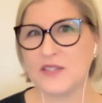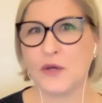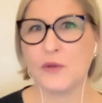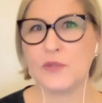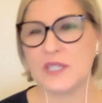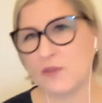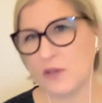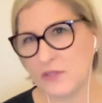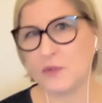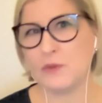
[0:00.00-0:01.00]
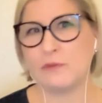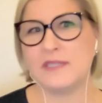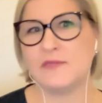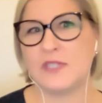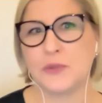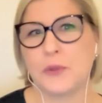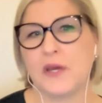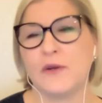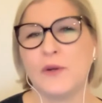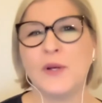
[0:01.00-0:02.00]
coast. I've also lived in
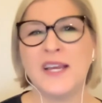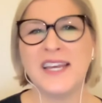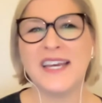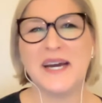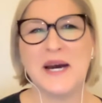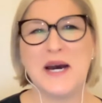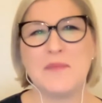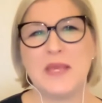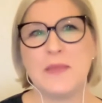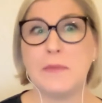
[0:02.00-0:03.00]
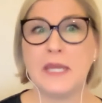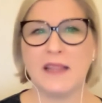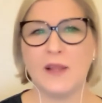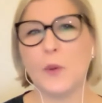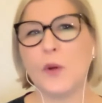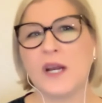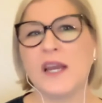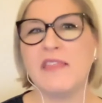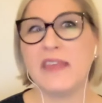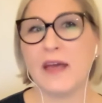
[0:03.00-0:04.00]
Toronto, in the middle or
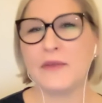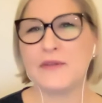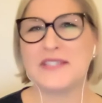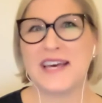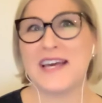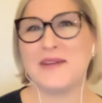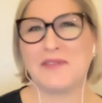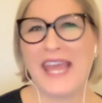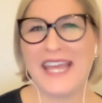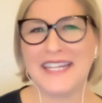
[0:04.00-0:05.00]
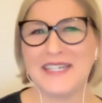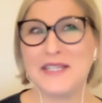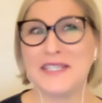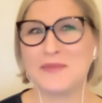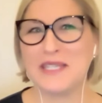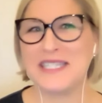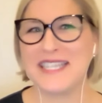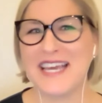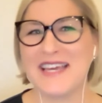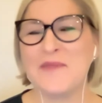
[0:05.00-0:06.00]
the other side of Canada, as we
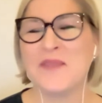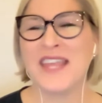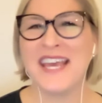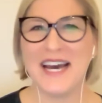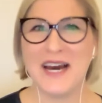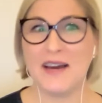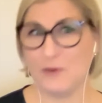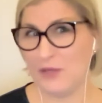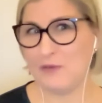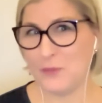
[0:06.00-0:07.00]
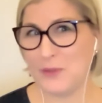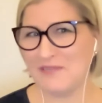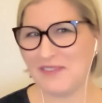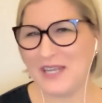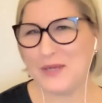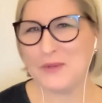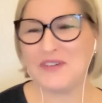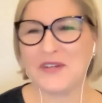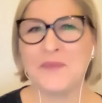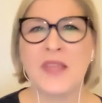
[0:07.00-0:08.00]
say, before in
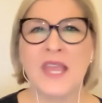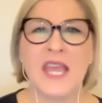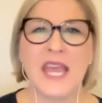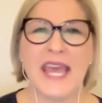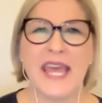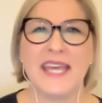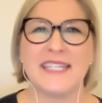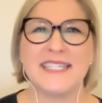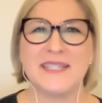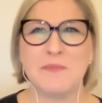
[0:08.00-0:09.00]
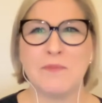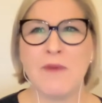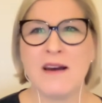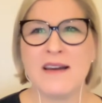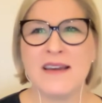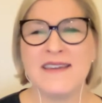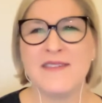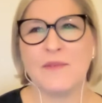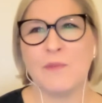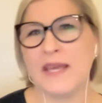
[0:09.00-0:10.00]
Vancouver. And
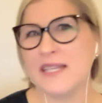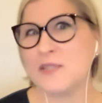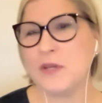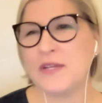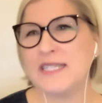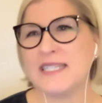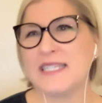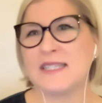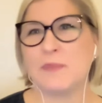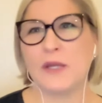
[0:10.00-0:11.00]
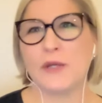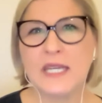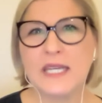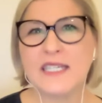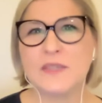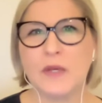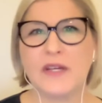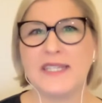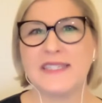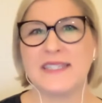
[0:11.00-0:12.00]
my experiences, my early
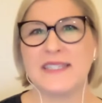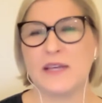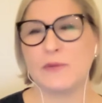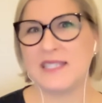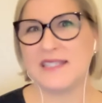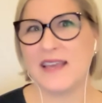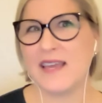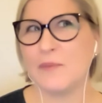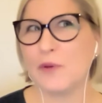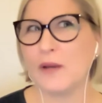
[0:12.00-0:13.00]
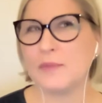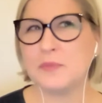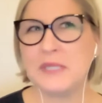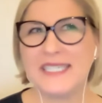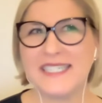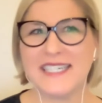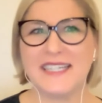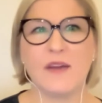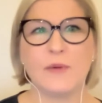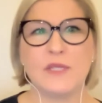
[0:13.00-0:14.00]
experiences, I would say probably
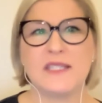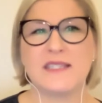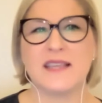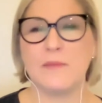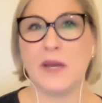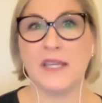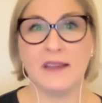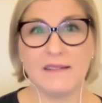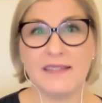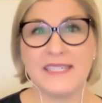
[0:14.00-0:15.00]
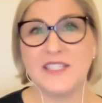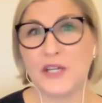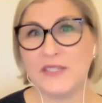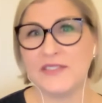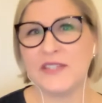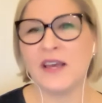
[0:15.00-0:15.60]
until I was a young adult,